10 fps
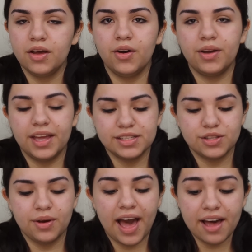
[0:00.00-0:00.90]
Okay,
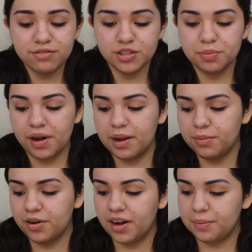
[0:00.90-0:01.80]
so after
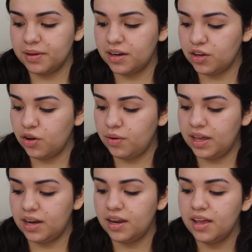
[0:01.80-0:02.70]
primer, I'm gonna go
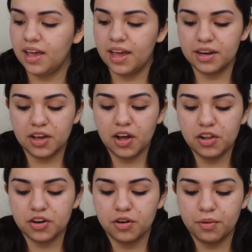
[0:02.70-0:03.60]
in and
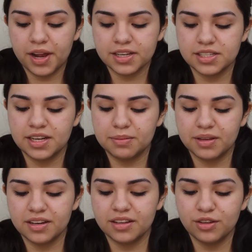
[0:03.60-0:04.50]
color correct, and I'm
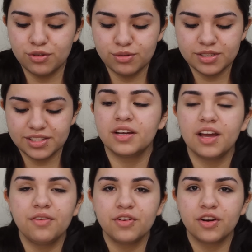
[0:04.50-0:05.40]
gonna use
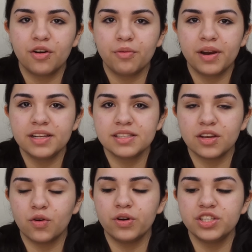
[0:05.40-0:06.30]
CoverGirl Ready
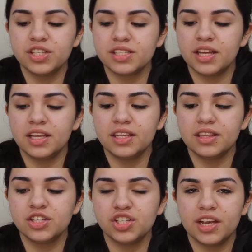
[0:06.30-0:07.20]
Set Gorgeous in
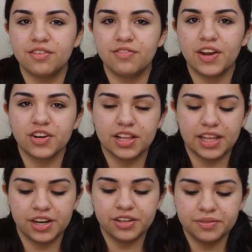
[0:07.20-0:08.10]
the shade Fair
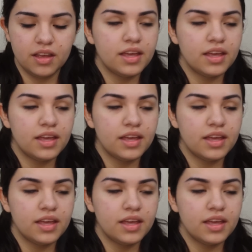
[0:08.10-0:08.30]
Clair.